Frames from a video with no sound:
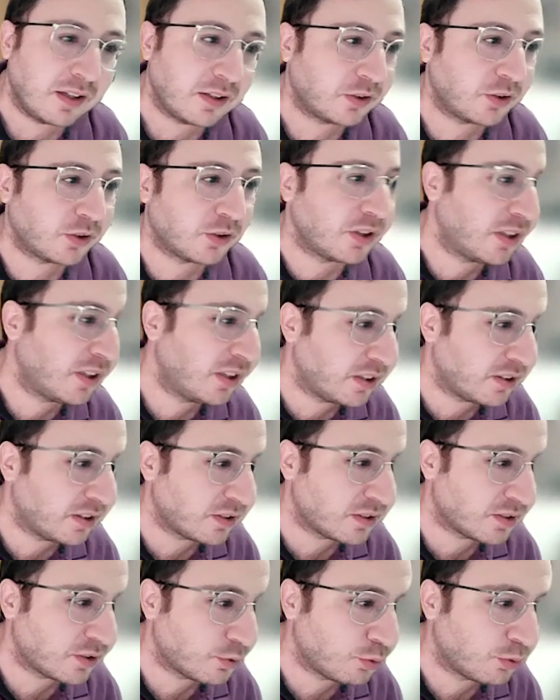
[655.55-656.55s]
30
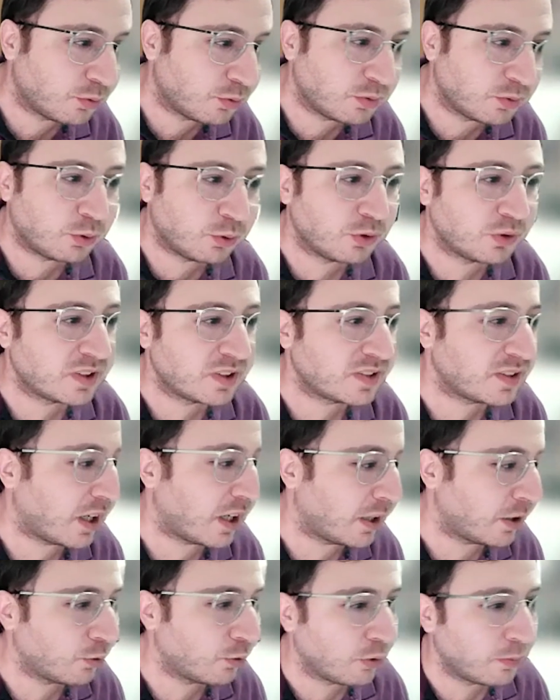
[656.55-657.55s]
years who'll
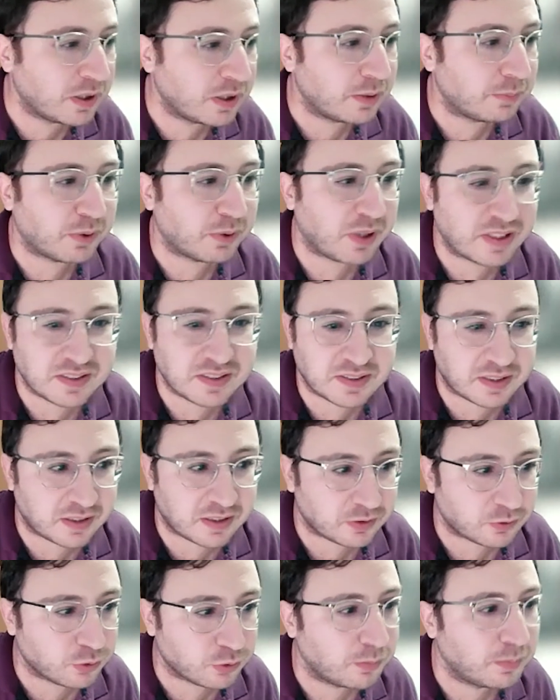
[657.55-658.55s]
decide who will be the
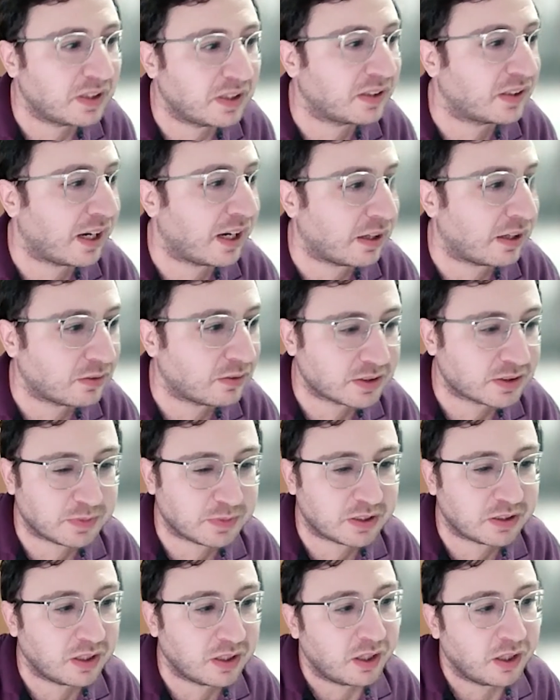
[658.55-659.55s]
president, who will be the
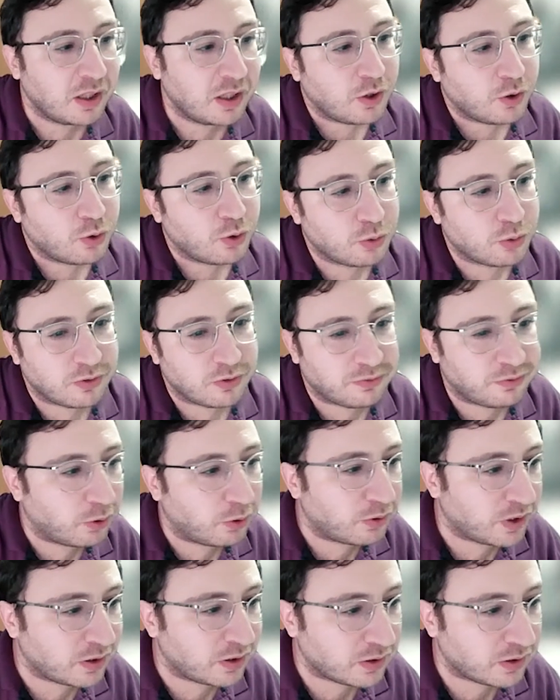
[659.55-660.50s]
congressman, who will vote in